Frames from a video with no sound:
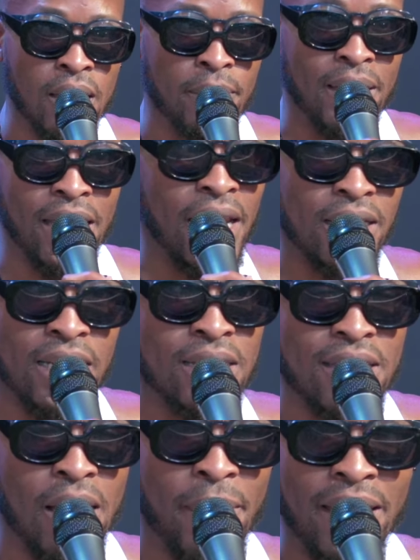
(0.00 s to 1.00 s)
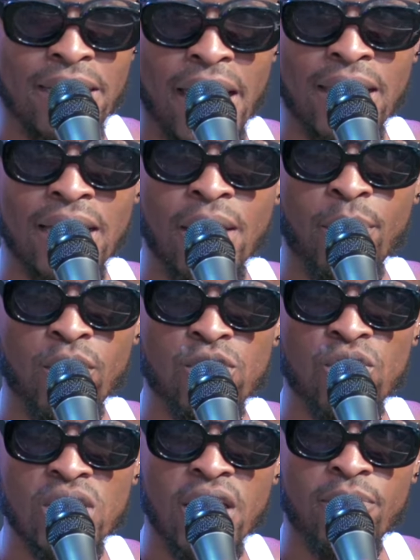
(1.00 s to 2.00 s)
But then I didn't tell my dad that the
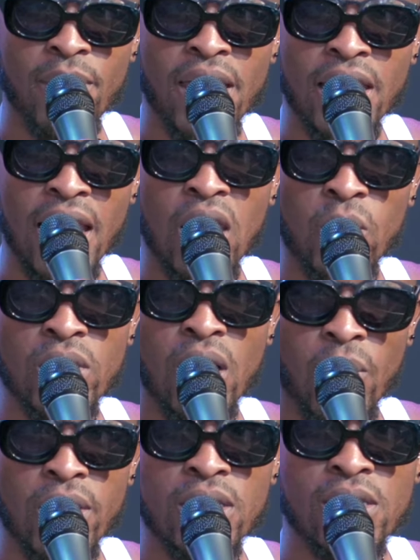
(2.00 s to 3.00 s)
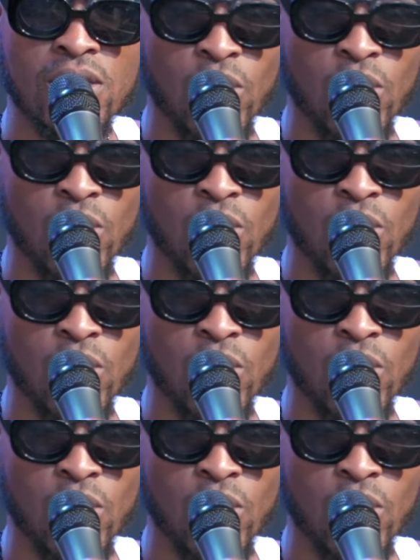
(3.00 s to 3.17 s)
bursary is giving me an allowance,